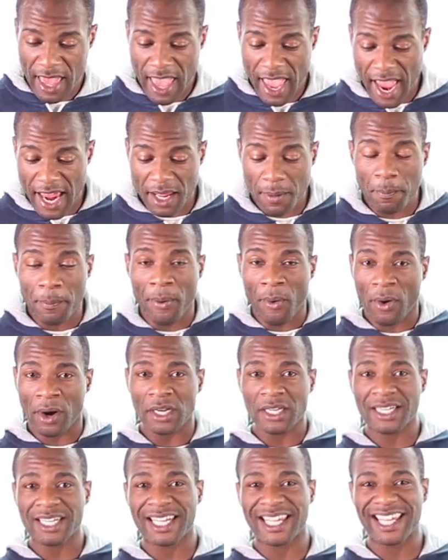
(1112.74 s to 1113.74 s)
And
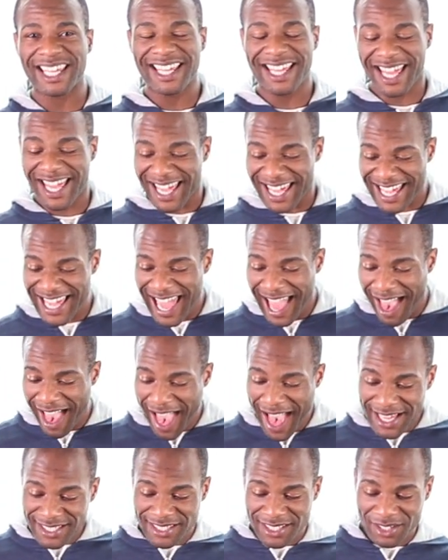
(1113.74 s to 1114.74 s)
importantly, he
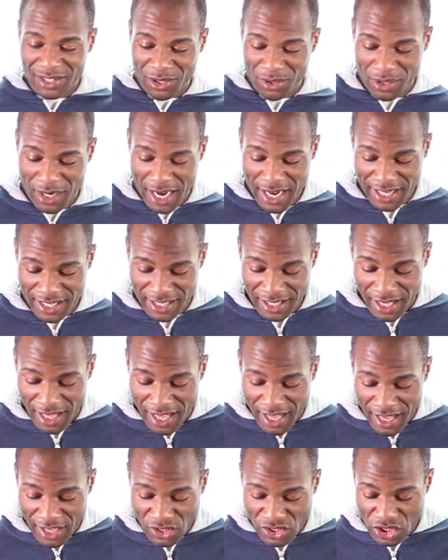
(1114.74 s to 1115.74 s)
hasn't
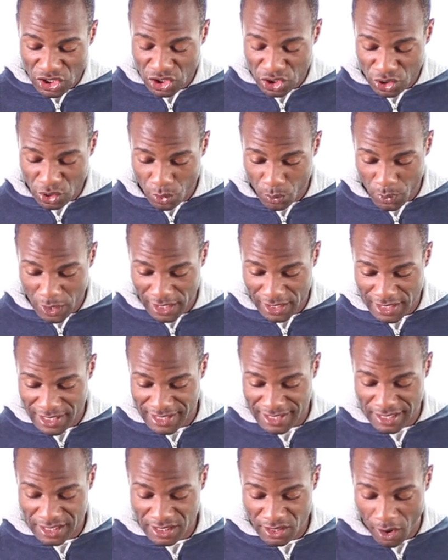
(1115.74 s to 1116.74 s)
created additional
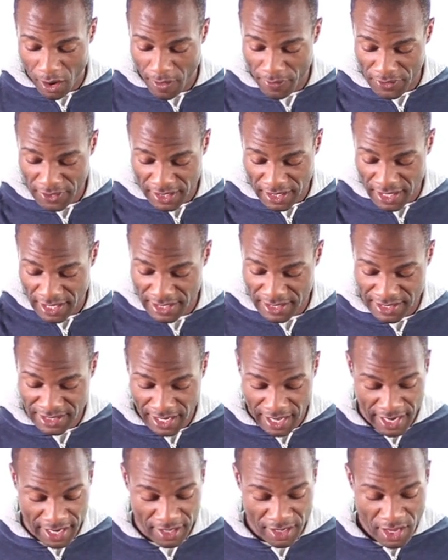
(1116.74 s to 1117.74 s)
weaknesses on the king
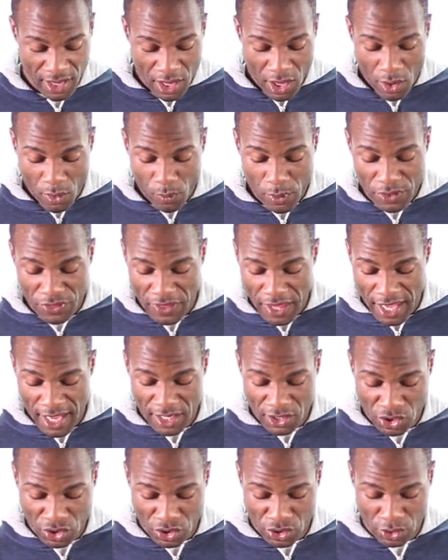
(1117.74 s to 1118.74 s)
side with
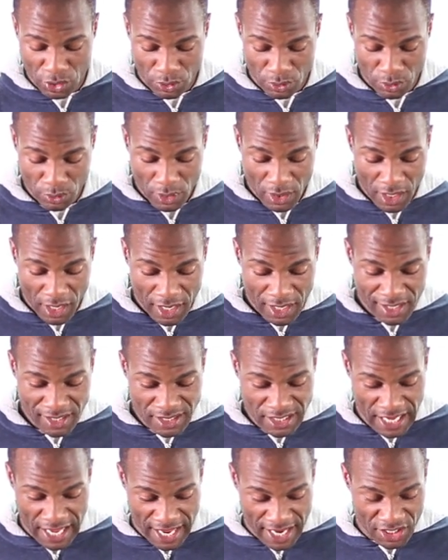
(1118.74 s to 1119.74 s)
h2
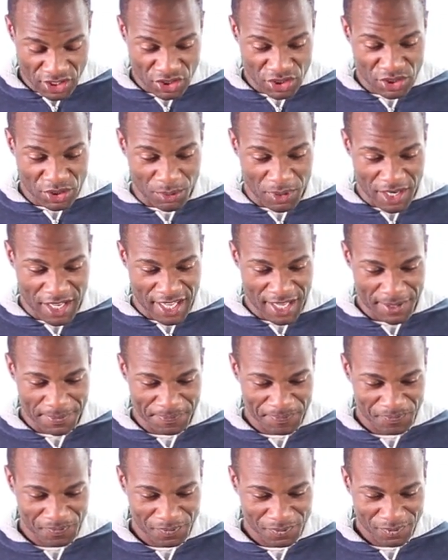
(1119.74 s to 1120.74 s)
to h3.
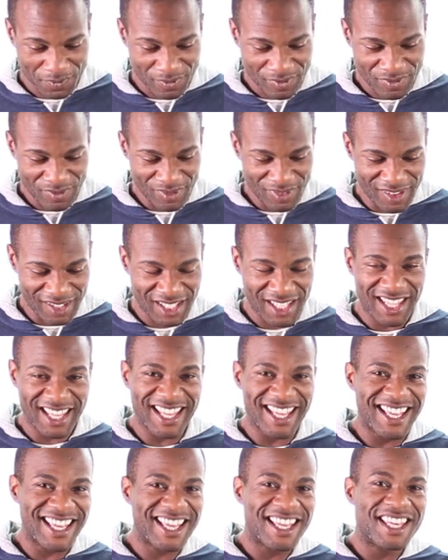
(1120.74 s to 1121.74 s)

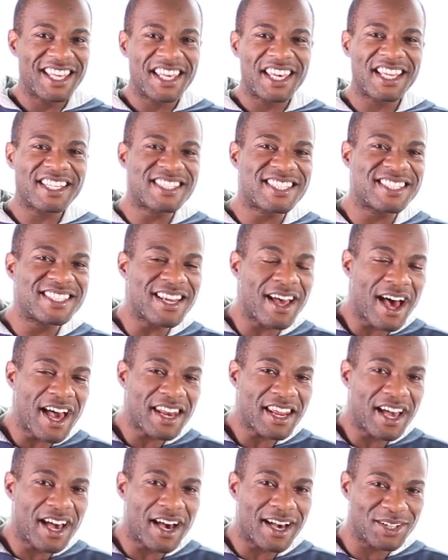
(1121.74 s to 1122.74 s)
It's
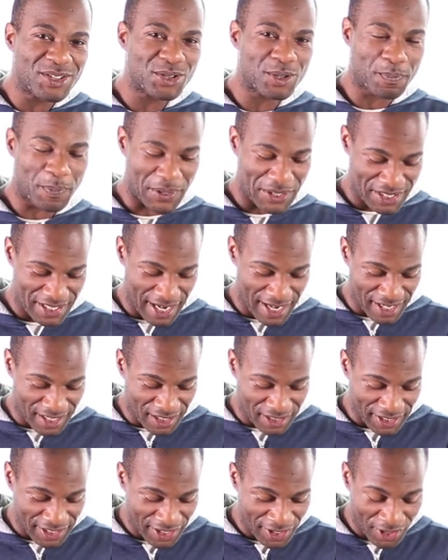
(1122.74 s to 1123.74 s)
not 100%
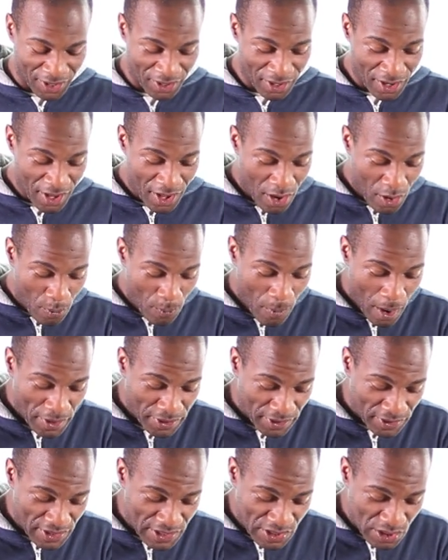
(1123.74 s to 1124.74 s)
clear
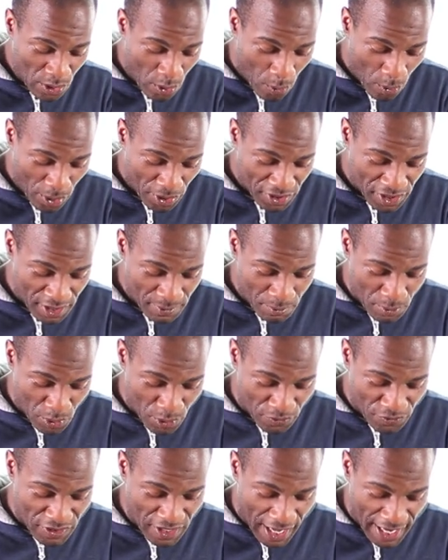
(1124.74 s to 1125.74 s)
whether this quirky
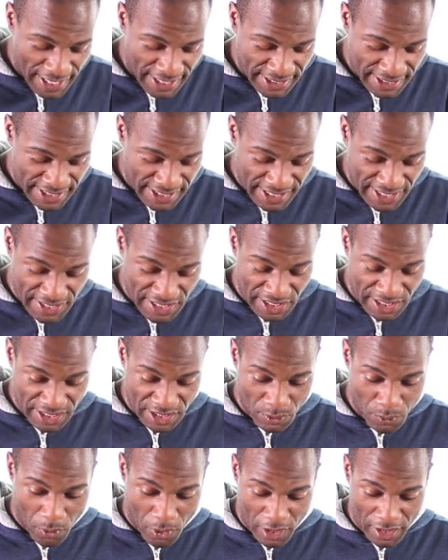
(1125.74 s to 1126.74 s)
move knight c to
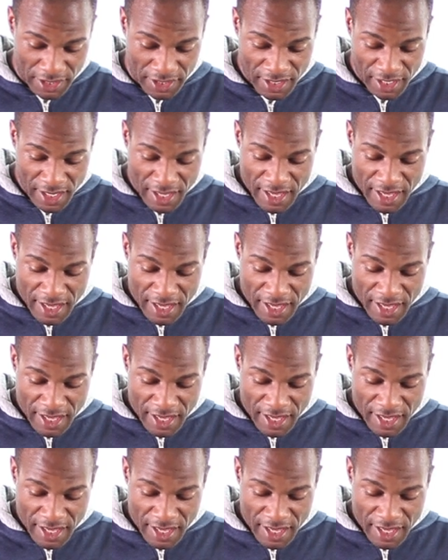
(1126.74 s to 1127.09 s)
d1